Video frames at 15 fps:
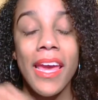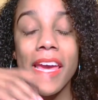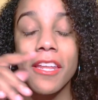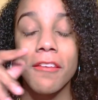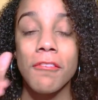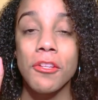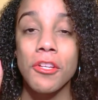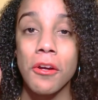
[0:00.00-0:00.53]
And
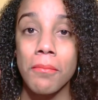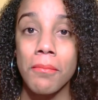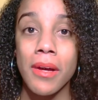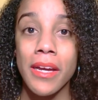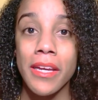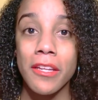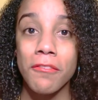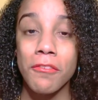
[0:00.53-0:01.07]
if you don't
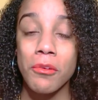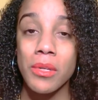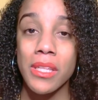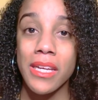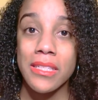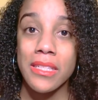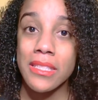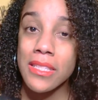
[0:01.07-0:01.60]
mind, if you would
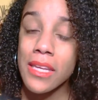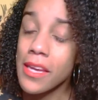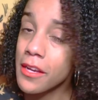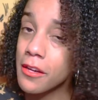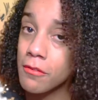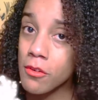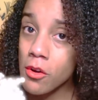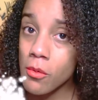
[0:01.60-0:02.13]
like to stay
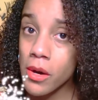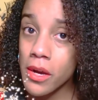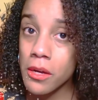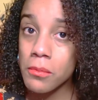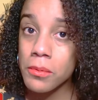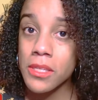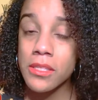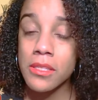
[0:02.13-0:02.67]
here for a
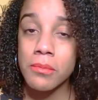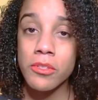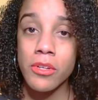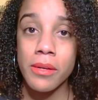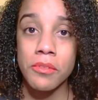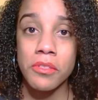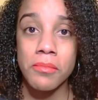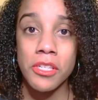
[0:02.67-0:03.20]
while, please
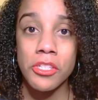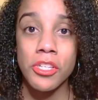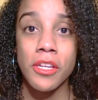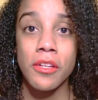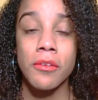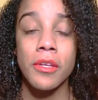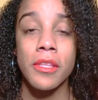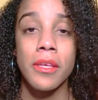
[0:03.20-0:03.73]
subscribe to my
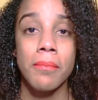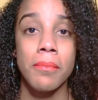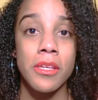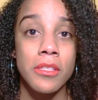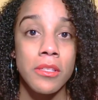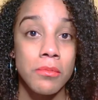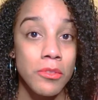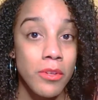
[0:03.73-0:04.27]
channel. Hit that
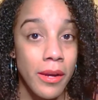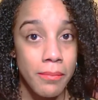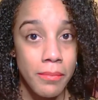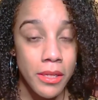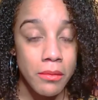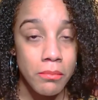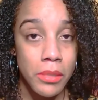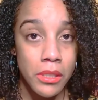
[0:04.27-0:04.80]
big subscribe
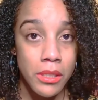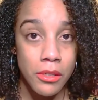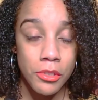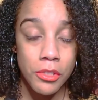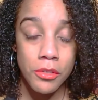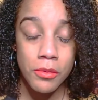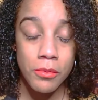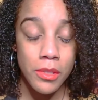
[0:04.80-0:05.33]
button below
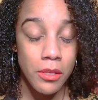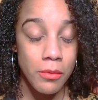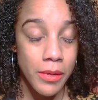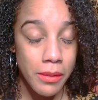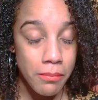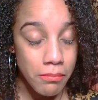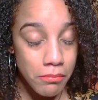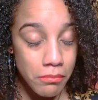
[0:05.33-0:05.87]
you with the
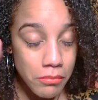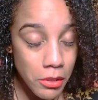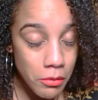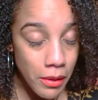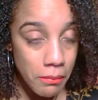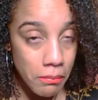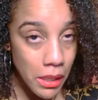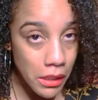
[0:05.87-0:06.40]
red the
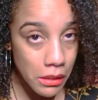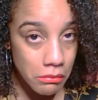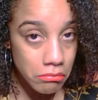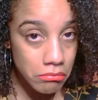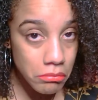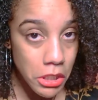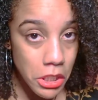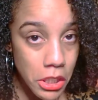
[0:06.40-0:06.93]
red
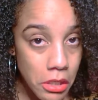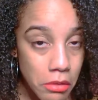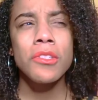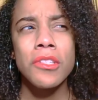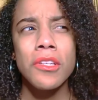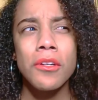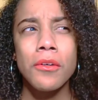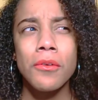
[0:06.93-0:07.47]
button, you know.
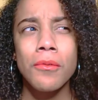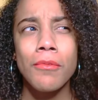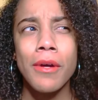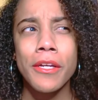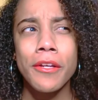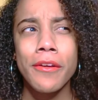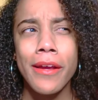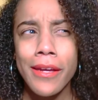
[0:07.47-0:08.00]
Also,
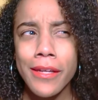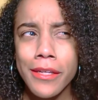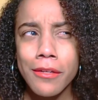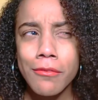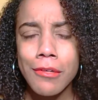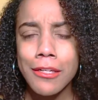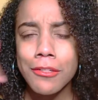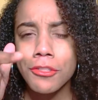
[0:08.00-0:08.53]
while you're at
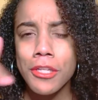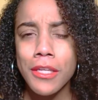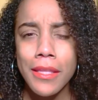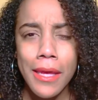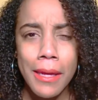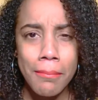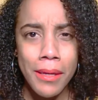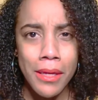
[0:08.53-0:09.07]
it, why don't you hit
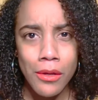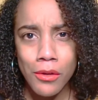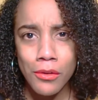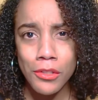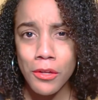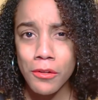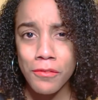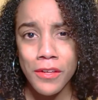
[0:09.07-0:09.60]
that bell
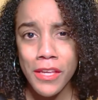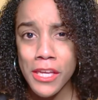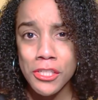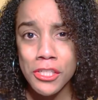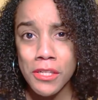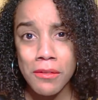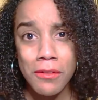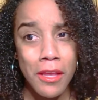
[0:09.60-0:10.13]

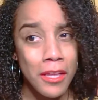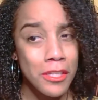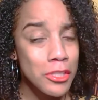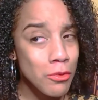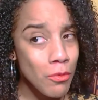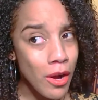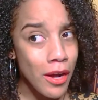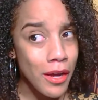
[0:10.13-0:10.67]
notification
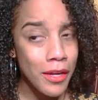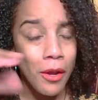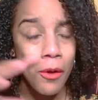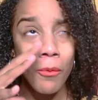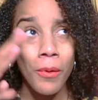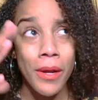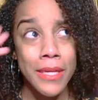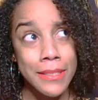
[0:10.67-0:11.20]
squad
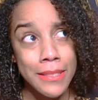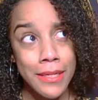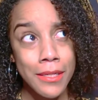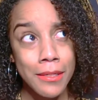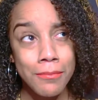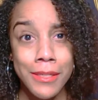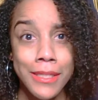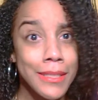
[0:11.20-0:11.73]
raise
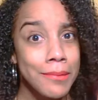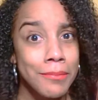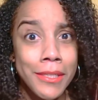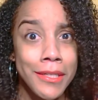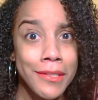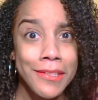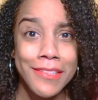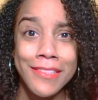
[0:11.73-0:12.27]
up, what up
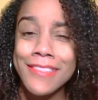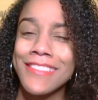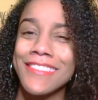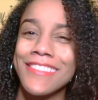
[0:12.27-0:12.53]
y'all?